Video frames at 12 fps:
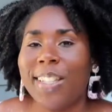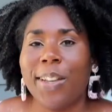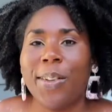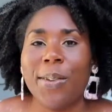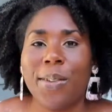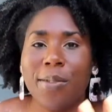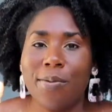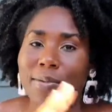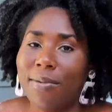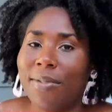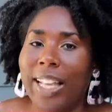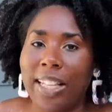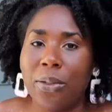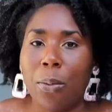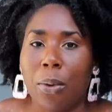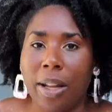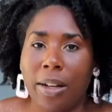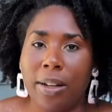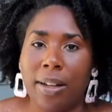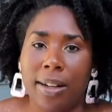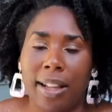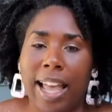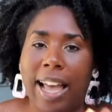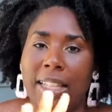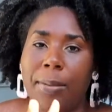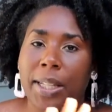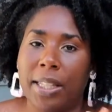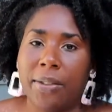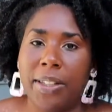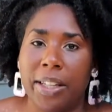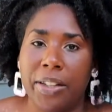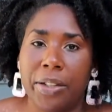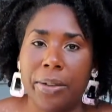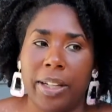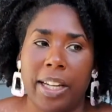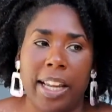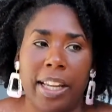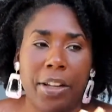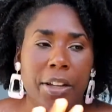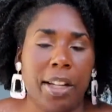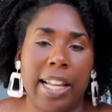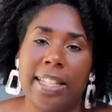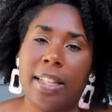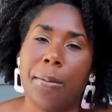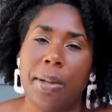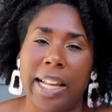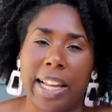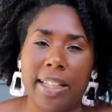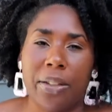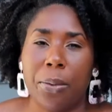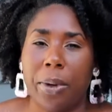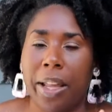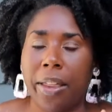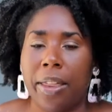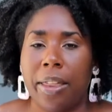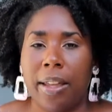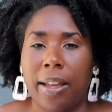So that's one aspect of sensory and utilizing plants with,